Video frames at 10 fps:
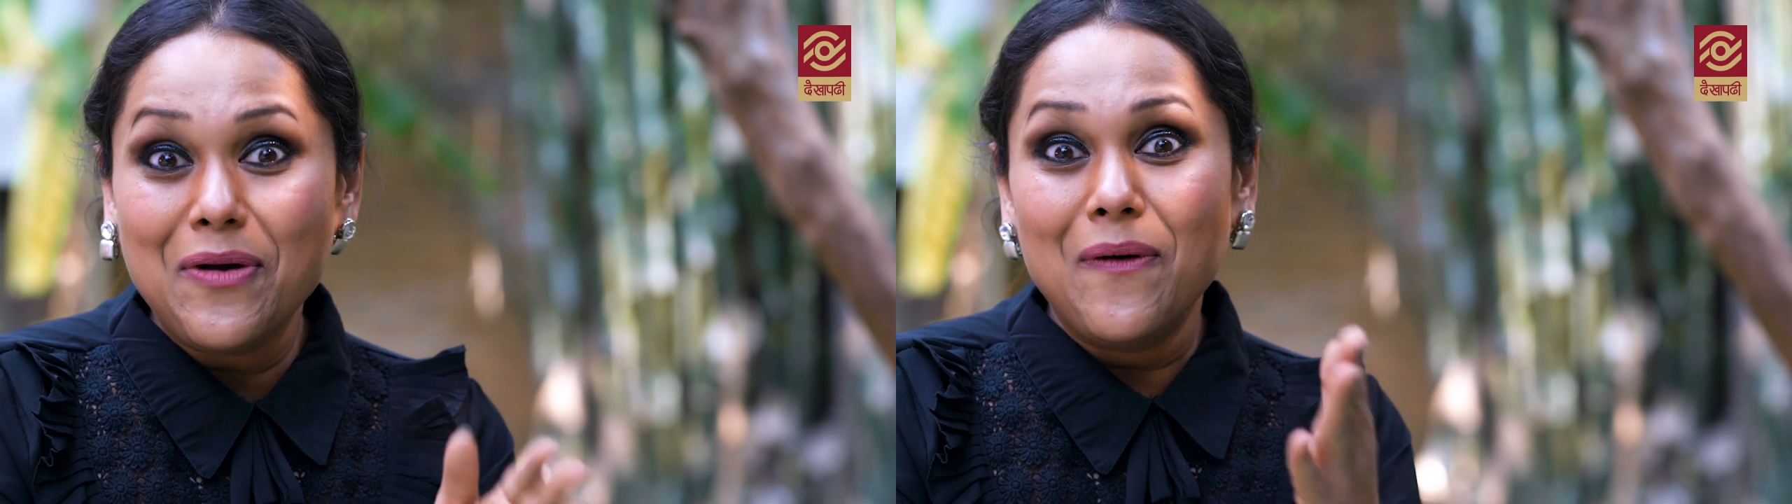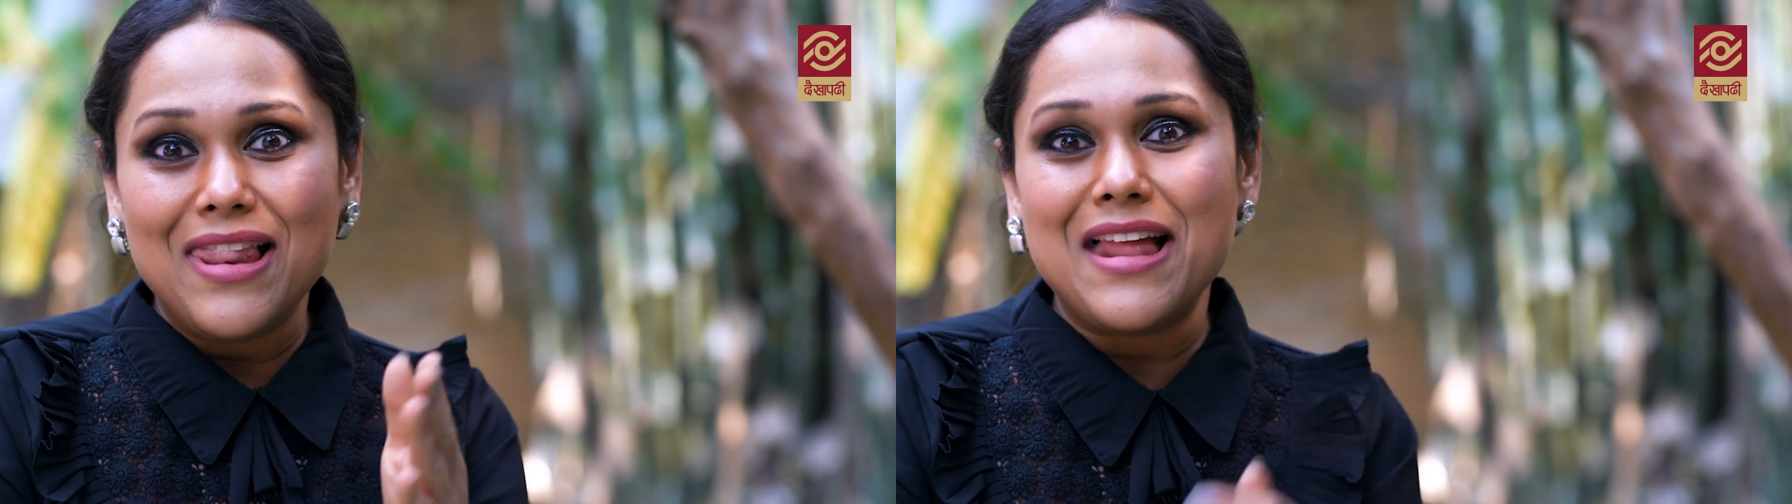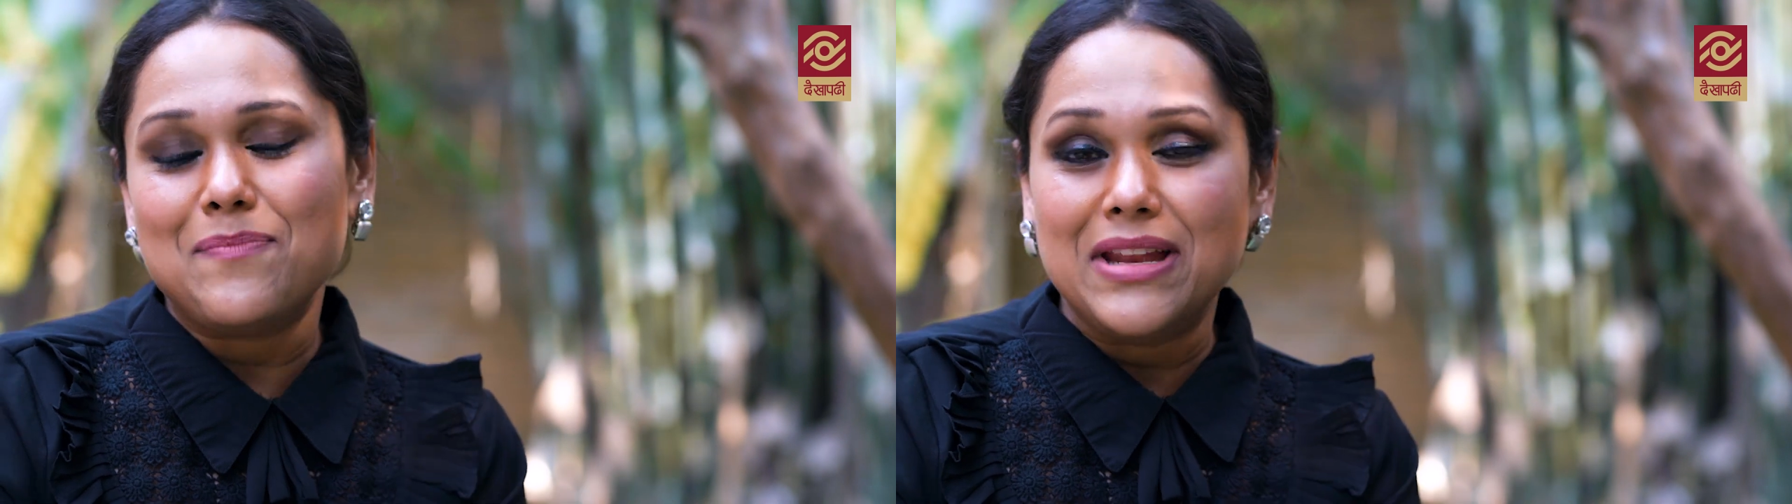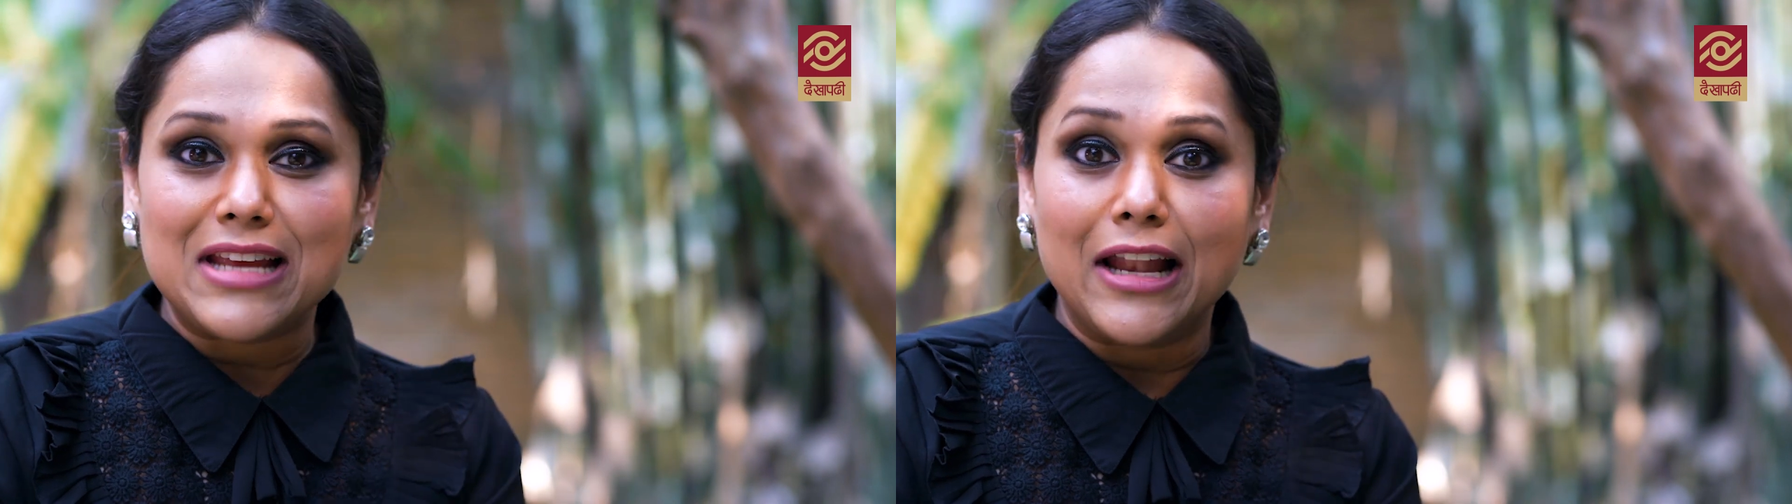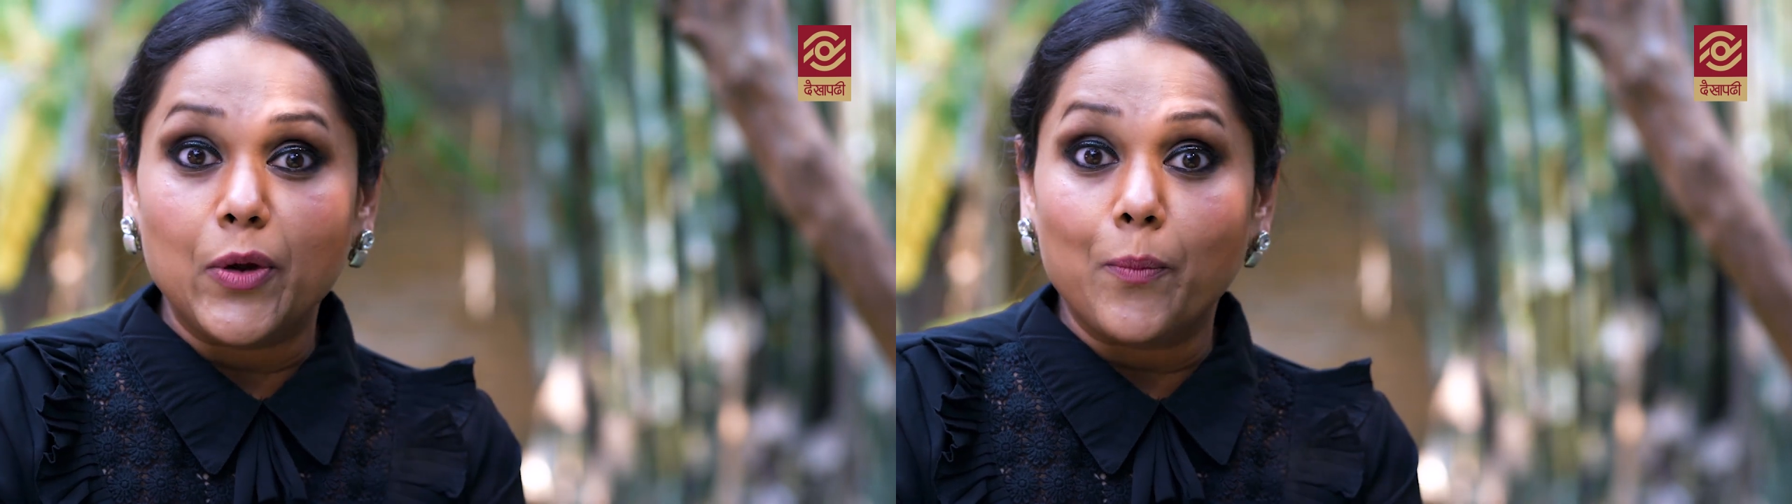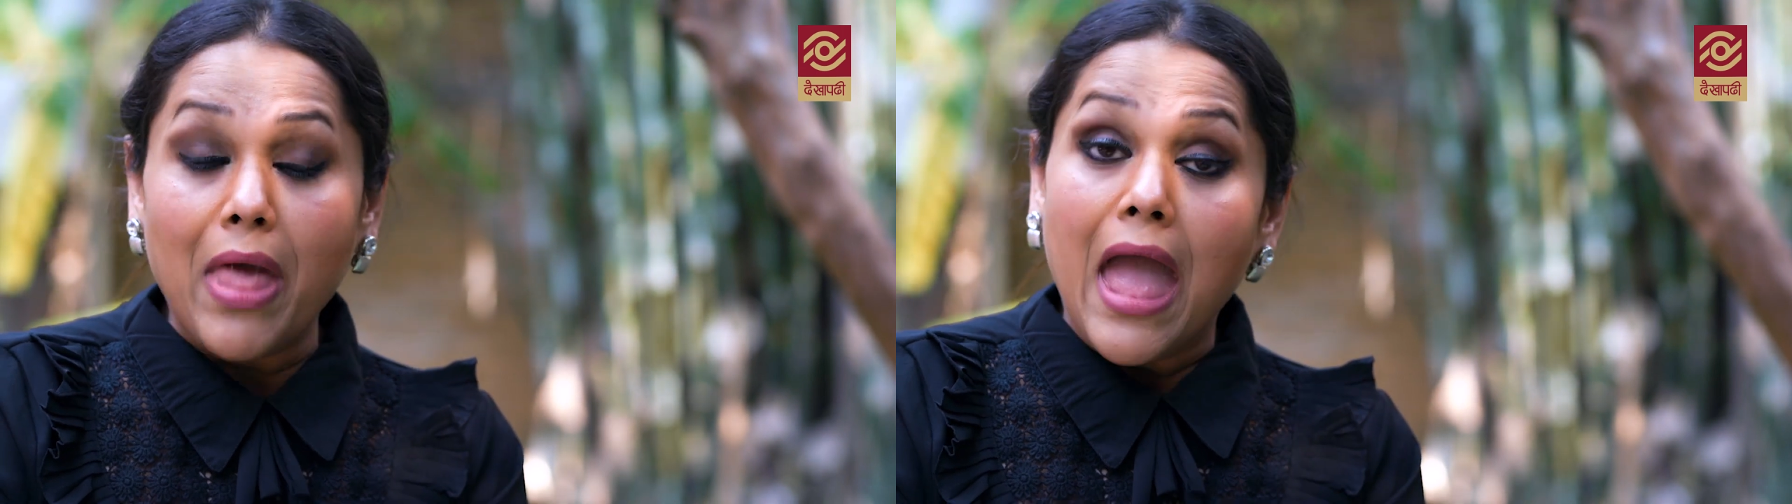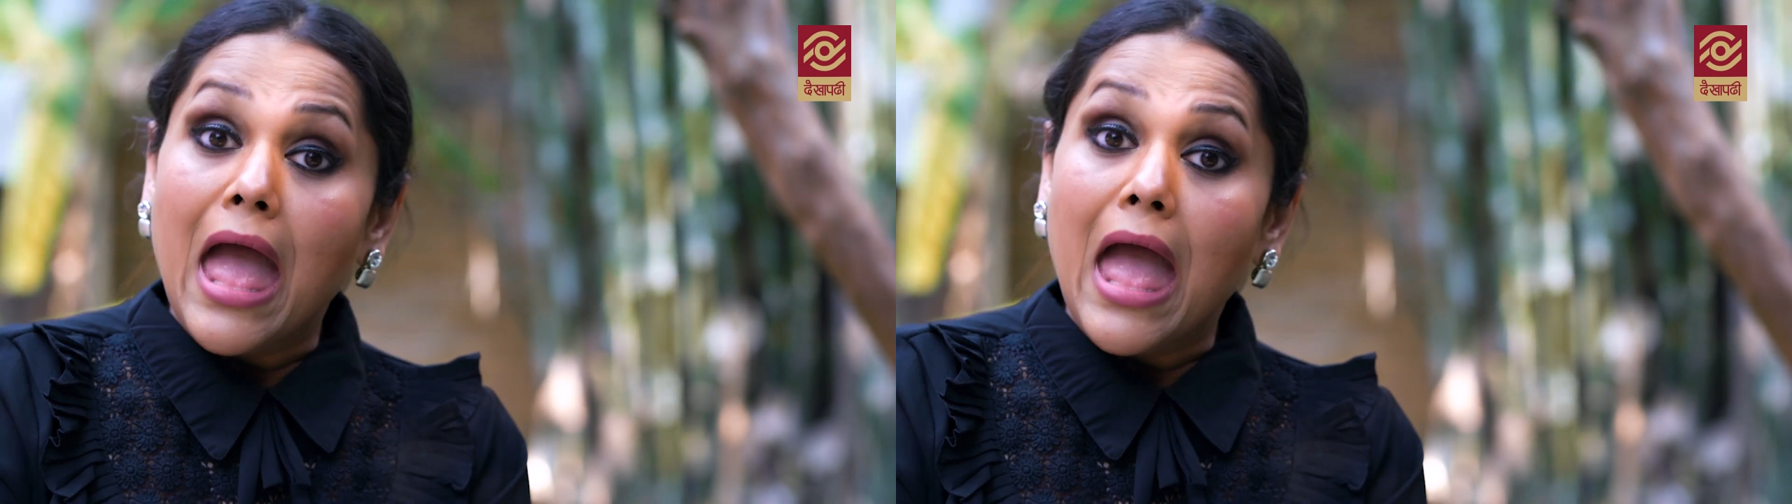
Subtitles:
know, let me tell you.